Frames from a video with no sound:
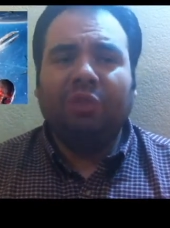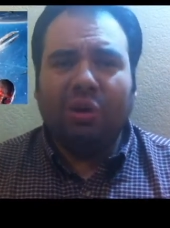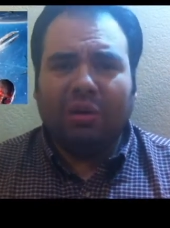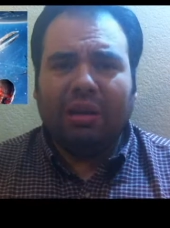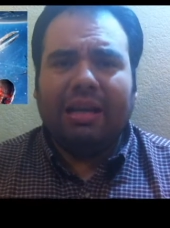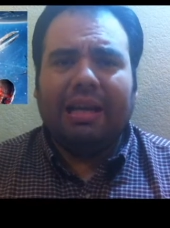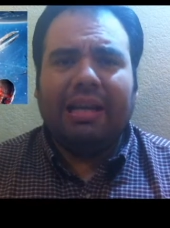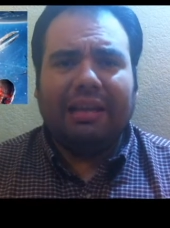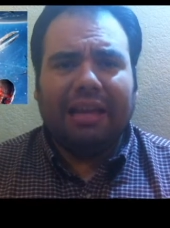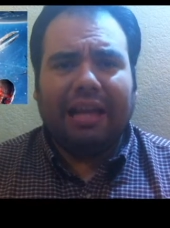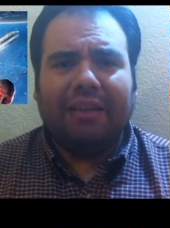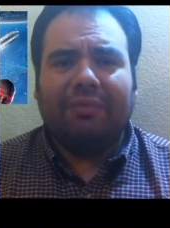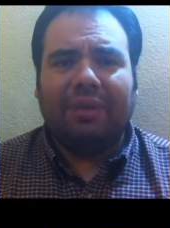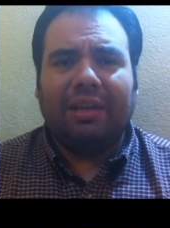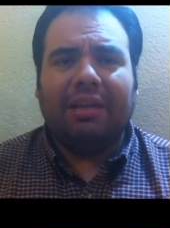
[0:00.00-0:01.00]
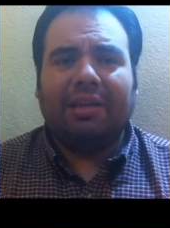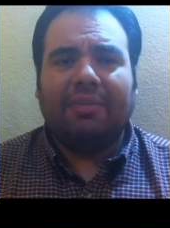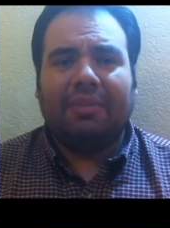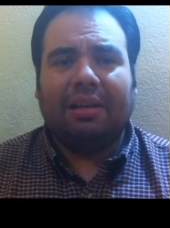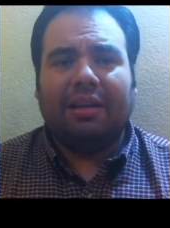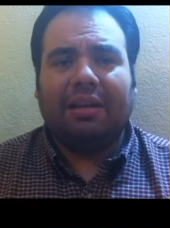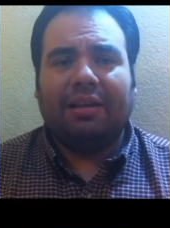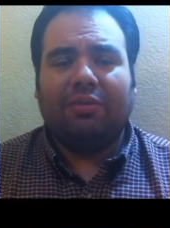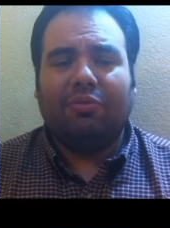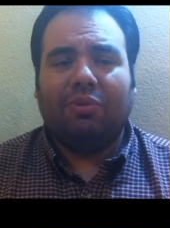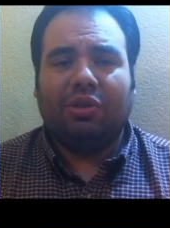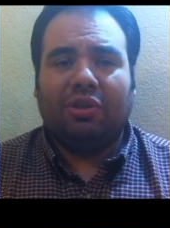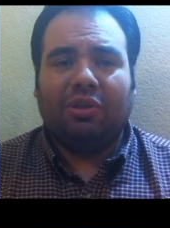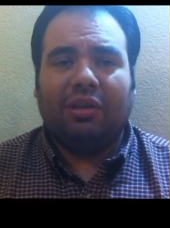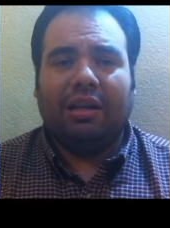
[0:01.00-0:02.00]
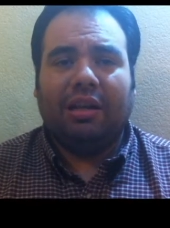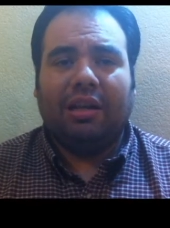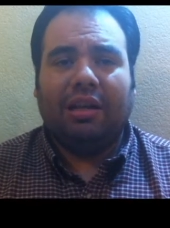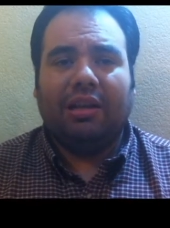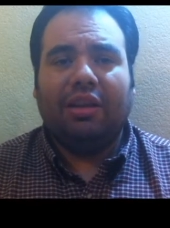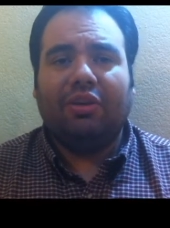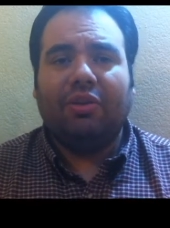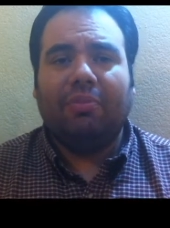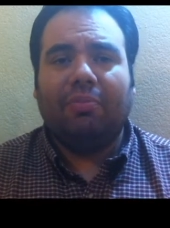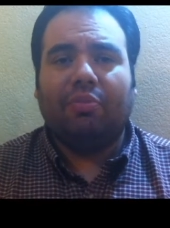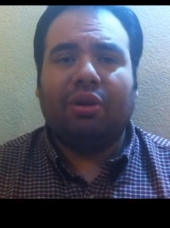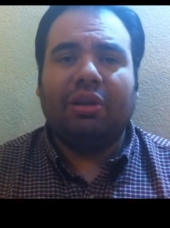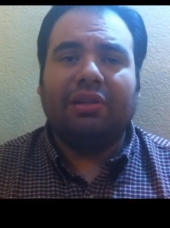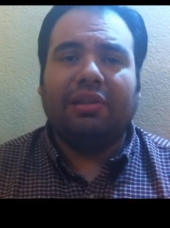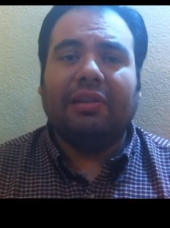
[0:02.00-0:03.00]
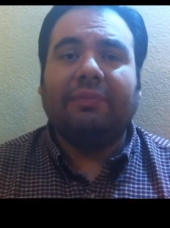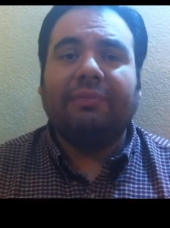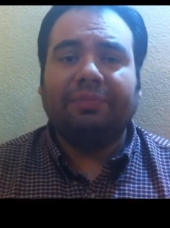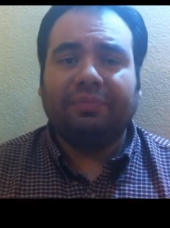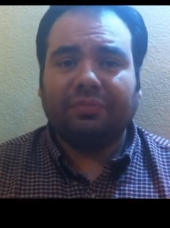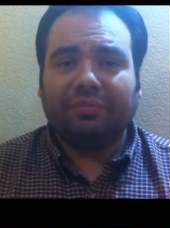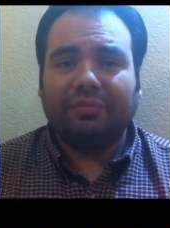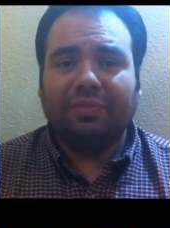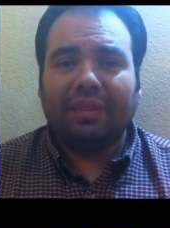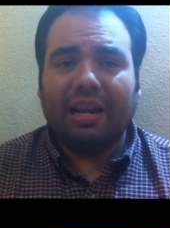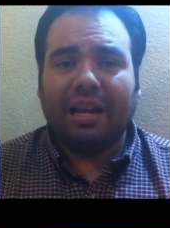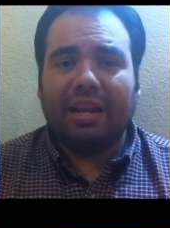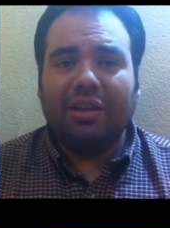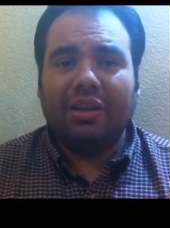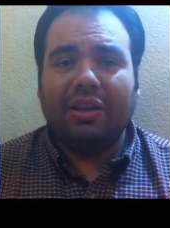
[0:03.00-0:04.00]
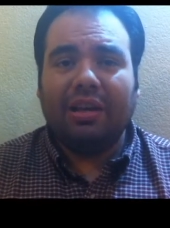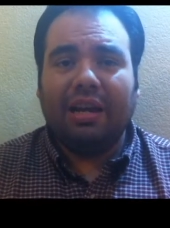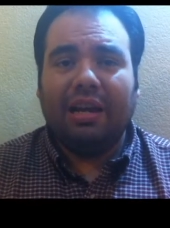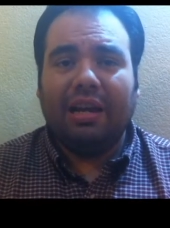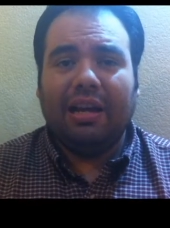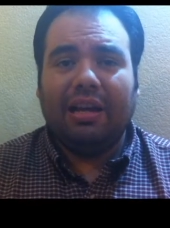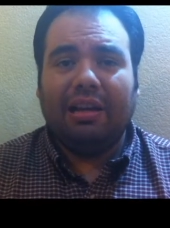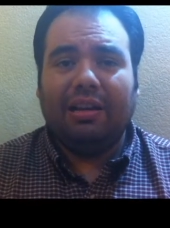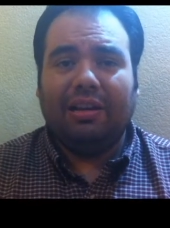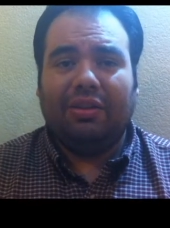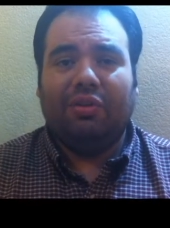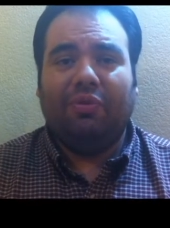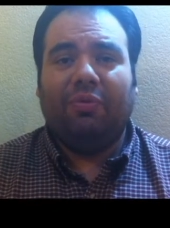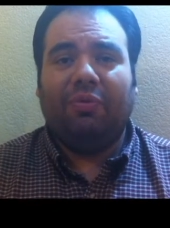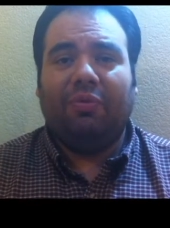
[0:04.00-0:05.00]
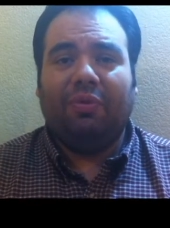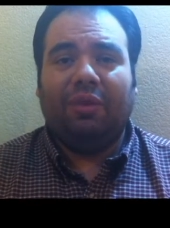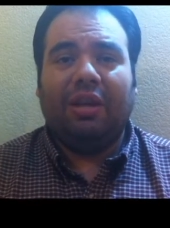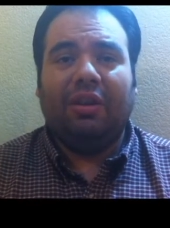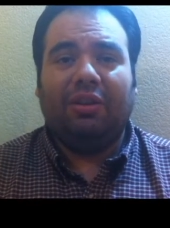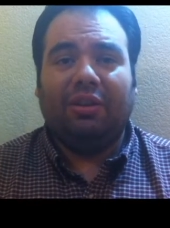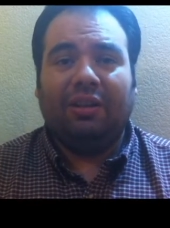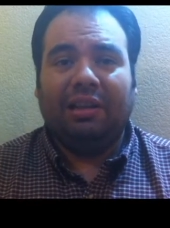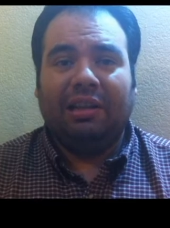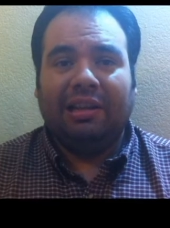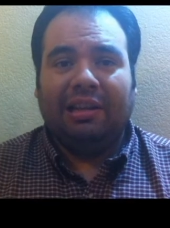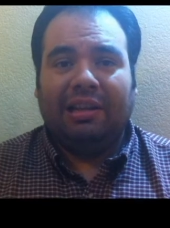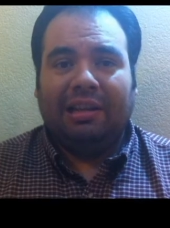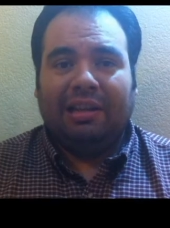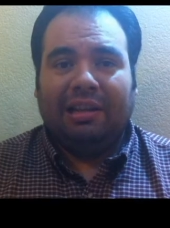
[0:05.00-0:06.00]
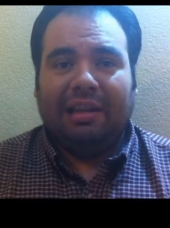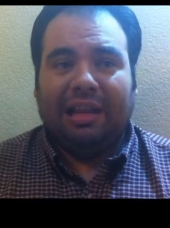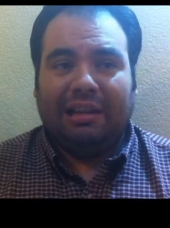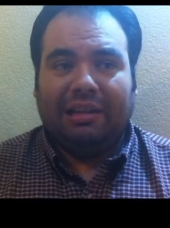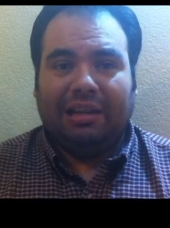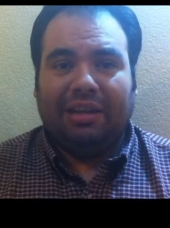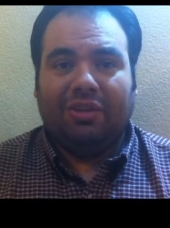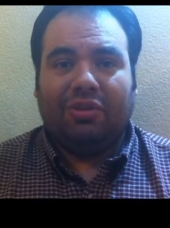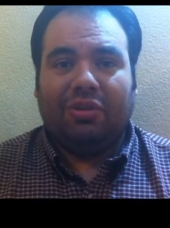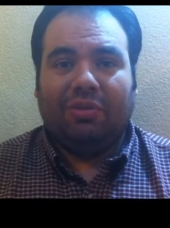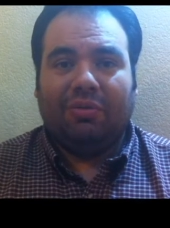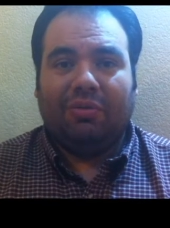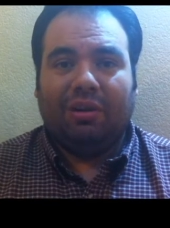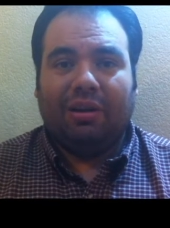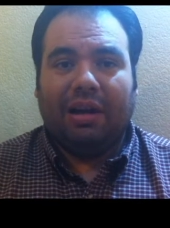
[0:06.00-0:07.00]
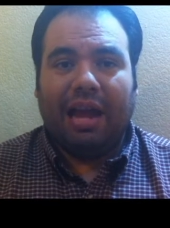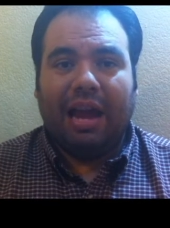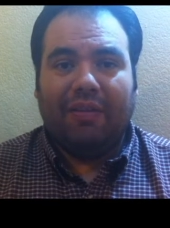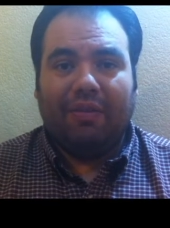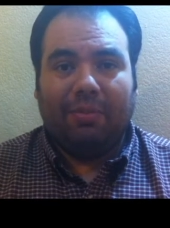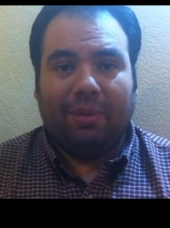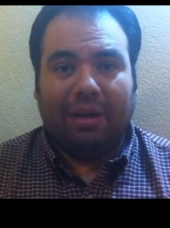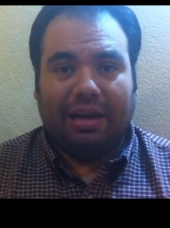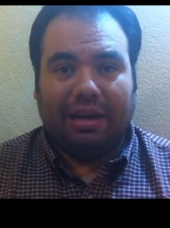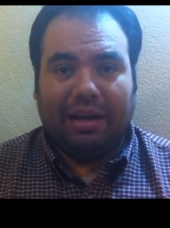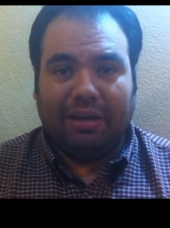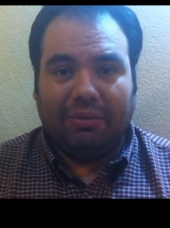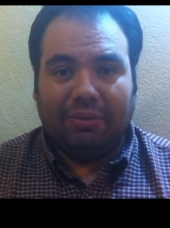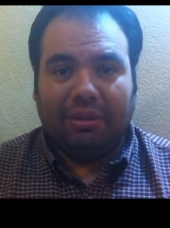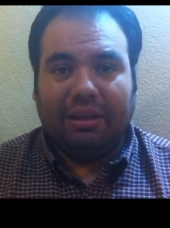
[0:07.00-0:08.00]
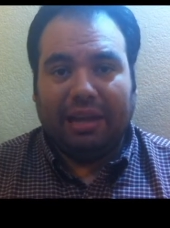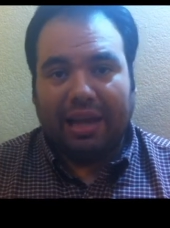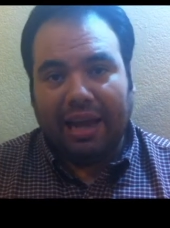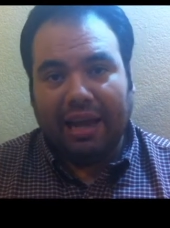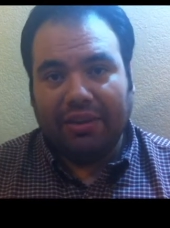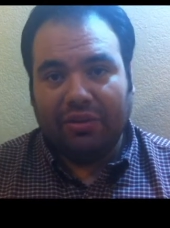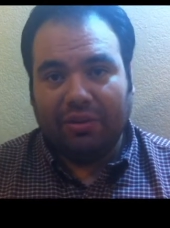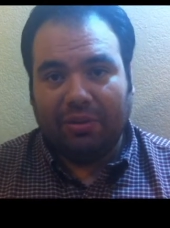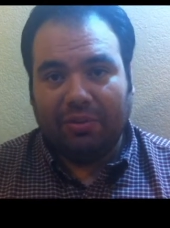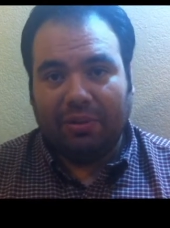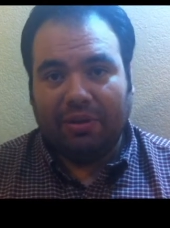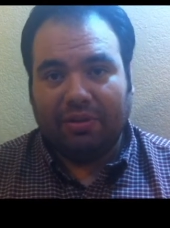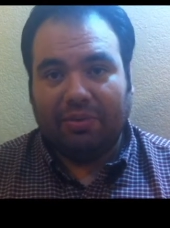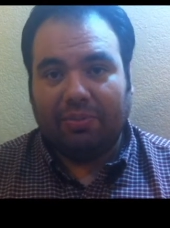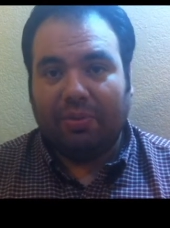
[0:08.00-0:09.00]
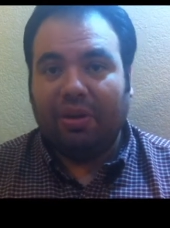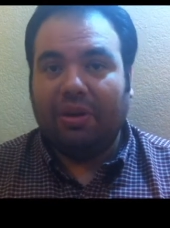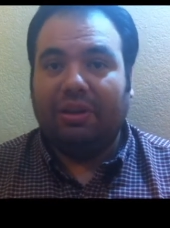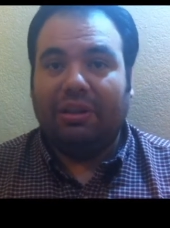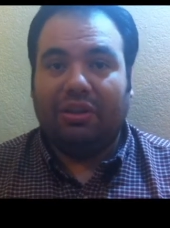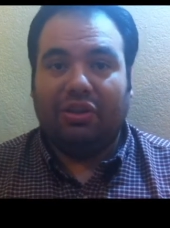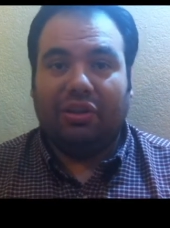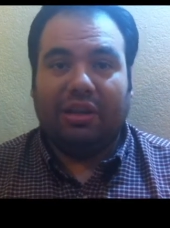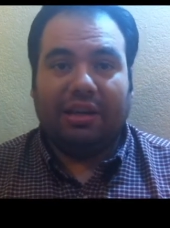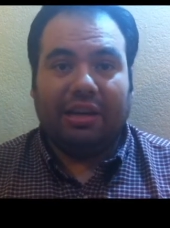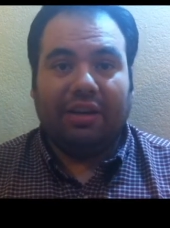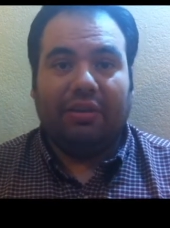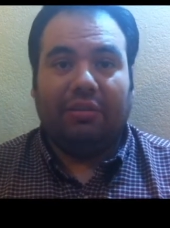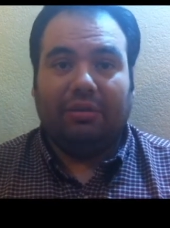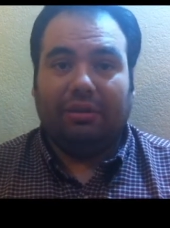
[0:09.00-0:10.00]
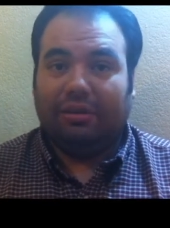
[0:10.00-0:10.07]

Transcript: you get that feeling because when uh, they're in prison, uh, you feel that tension where everybody like really hates her because apparently she killed